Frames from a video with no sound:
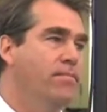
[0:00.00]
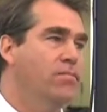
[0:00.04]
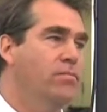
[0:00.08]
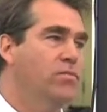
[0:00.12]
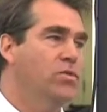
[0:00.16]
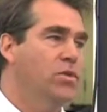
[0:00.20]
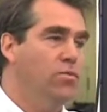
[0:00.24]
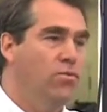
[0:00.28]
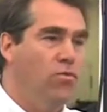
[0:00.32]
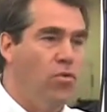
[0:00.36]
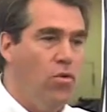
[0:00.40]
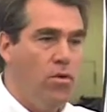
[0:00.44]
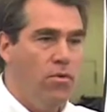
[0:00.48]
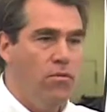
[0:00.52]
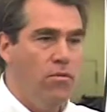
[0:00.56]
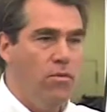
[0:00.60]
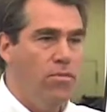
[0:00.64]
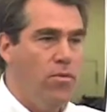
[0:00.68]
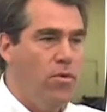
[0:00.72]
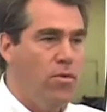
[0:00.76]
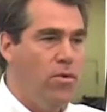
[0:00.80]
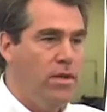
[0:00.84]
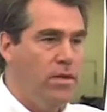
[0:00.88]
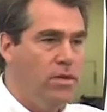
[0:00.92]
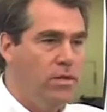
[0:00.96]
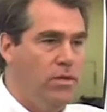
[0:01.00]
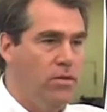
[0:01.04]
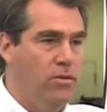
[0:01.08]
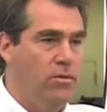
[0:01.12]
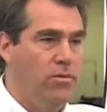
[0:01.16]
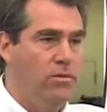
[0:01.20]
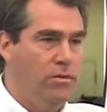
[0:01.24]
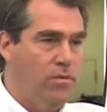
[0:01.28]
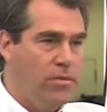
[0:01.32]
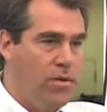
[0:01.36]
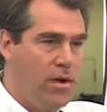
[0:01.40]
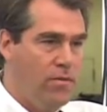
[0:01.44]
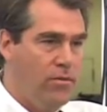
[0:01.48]
some foreign reporting too.
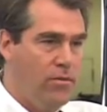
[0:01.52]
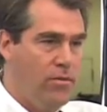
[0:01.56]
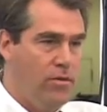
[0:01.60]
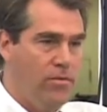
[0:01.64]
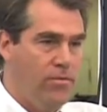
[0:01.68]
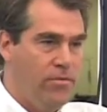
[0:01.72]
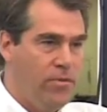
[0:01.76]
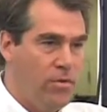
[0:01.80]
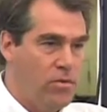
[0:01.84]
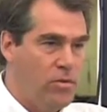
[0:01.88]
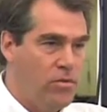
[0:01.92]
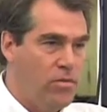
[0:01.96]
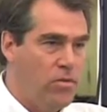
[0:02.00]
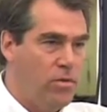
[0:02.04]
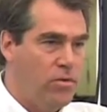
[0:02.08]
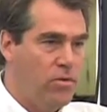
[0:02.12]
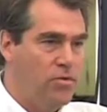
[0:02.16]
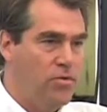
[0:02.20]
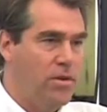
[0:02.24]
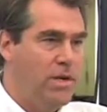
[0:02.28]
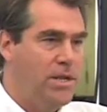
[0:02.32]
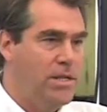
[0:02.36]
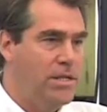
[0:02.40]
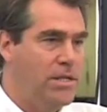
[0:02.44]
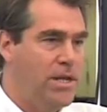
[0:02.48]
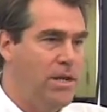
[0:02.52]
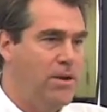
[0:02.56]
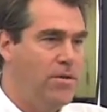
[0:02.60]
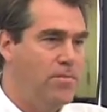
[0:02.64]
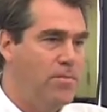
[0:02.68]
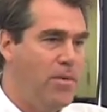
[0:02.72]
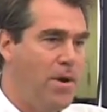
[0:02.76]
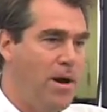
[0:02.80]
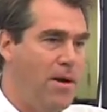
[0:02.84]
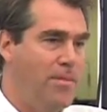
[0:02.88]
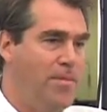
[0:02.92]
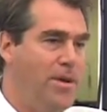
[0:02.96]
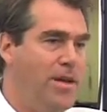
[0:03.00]
Covered the first World Trade Center
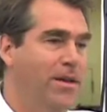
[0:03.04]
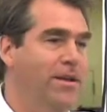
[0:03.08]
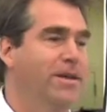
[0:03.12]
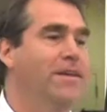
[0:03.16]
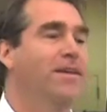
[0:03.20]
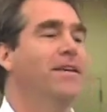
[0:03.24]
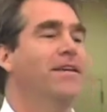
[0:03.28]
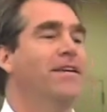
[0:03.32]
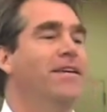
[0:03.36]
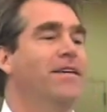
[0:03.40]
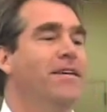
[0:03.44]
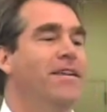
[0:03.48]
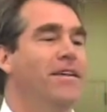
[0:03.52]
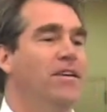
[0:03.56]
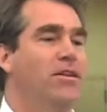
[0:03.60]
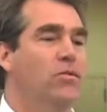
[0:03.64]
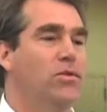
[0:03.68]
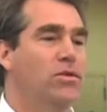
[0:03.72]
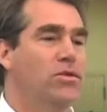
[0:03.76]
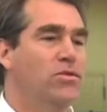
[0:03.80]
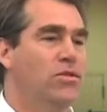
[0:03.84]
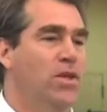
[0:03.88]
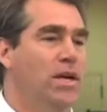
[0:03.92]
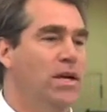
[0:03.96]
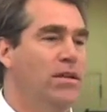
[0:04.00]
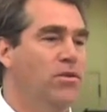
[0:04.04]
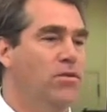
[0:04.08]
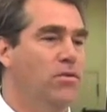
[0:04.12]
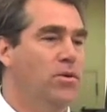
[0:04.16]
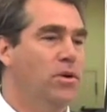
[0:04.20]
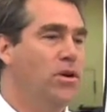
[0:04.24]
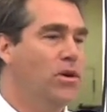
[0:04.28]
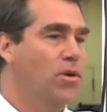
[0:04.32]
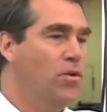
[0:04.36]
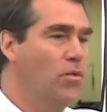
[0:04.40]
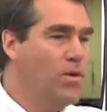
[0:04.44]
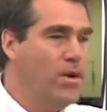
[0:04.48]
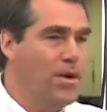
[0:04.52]
bombing, which led to a
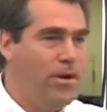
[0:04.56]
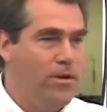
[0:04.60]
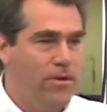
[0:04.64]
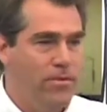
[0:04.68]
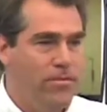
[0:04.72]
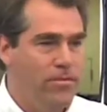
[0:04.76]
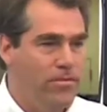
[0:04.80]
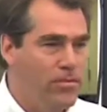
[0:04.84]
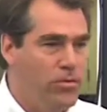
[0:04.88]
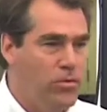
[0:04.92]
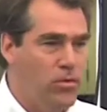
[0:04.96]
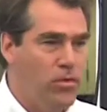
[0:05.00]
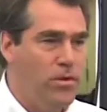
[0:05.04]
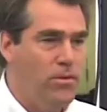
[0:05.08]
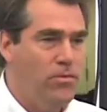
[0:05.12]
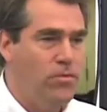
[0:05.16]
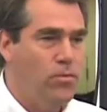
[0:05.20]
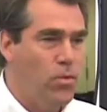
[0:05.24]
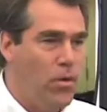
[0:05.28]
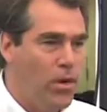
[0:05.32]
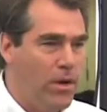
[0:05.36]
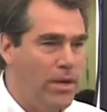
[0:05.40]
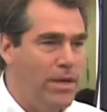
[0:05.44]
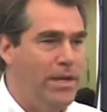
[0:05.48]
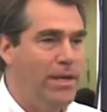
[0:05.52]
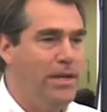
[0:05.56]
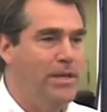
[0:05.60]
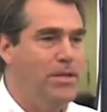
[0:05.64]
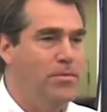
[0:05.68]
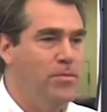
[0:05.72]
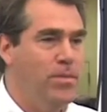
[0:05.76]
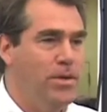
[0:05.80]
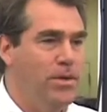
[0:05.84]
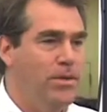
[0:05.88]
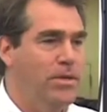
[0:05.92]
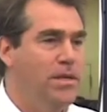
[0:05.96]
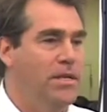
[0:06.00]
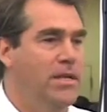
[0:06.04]
career of sort of working in the
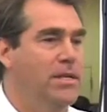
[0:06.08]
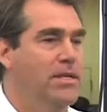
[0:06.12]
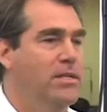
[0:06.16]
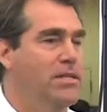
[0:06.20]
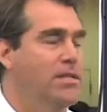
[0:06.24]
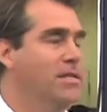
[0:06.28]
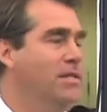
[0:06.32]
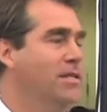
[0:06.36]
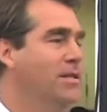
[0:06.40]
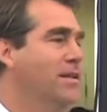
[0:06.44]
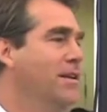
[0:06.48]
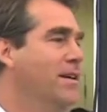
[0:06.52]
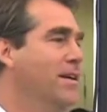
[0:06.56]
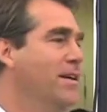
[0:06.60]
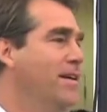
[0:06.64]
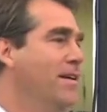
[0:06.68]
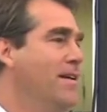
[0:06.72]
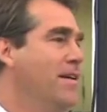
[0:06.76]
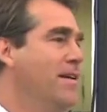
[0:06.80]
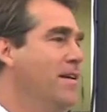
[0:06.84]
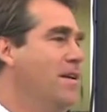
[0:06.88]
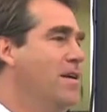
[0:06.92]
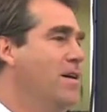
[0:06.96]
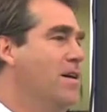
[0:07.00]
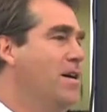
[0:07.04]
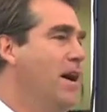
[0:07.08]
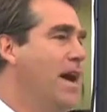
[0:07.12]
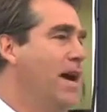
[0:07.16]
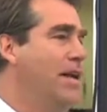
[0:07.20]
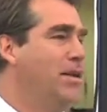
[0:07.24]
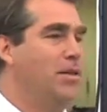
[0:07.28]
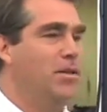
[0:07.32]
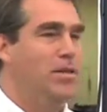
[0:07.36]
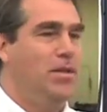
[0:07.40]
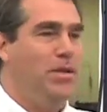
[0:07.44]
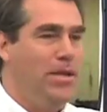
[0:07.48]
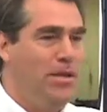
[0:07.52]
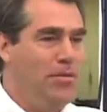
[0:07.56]
Middle East. Had
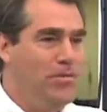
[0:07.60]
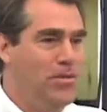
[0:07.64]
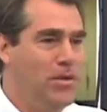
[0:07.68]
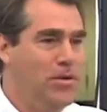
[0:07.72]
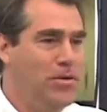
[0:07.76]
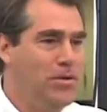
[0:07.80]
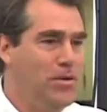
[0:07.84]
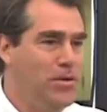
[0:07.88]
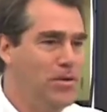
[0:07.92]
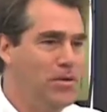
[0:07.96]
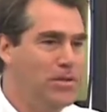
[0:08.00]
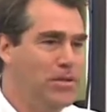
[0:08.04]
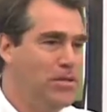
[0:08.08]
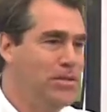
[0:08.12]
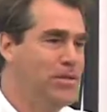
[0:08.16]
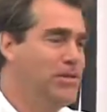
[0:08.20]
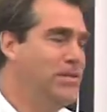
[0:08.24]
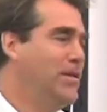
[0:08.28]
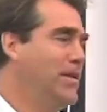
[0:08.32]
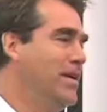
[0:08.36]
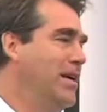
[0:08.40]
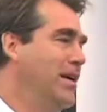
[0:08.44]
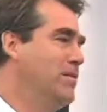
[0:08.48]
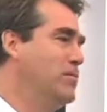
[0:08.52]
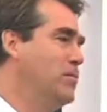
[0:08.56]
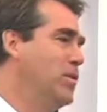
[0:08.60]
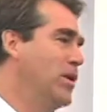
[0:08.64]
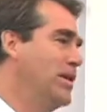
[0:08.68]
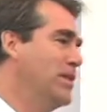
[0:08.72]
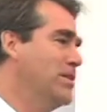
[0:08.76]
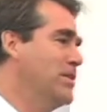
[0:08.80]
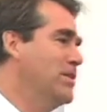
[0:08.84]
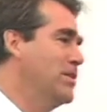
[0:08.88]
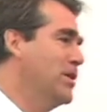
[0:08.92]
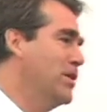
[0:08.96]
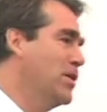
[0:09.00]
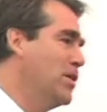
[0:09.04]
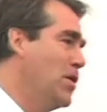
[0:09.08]
to leave the news and went
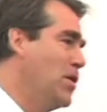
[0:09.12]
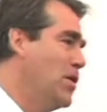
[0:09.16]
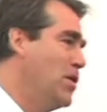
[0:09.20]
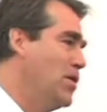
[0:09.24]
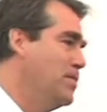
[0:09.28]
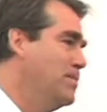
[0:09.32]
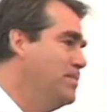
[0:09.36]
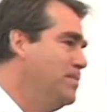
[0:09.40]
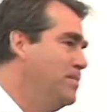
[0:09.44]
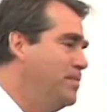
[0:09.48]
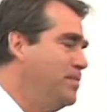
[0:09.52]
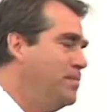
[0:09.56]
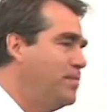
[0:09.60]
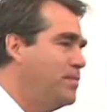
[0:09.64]
to the Globe,